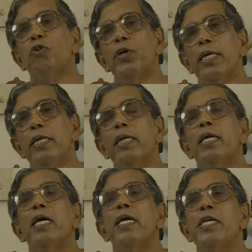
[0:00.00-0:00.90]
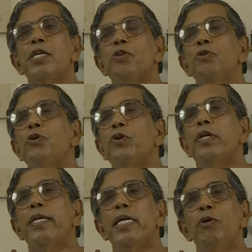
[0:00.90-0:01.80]
going into
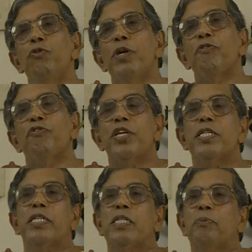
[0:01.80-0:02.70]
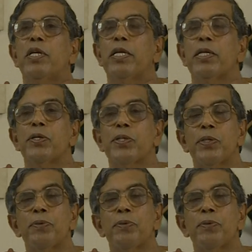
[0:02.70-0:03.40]
new and fresh experience.